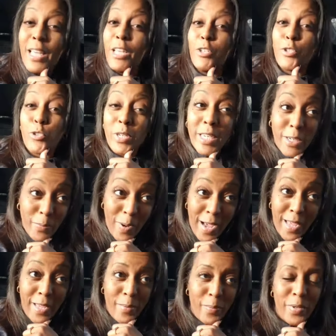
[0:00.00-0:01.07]
intrigued
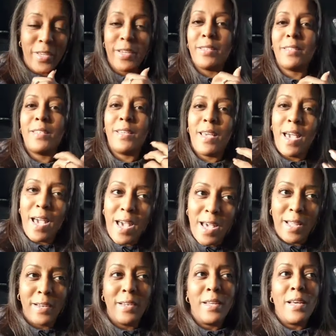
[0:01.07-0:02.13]
by it because he
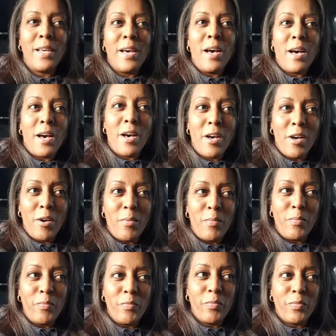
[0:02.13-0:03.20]
had
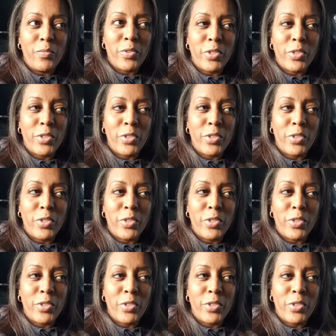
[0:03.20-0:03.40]
um,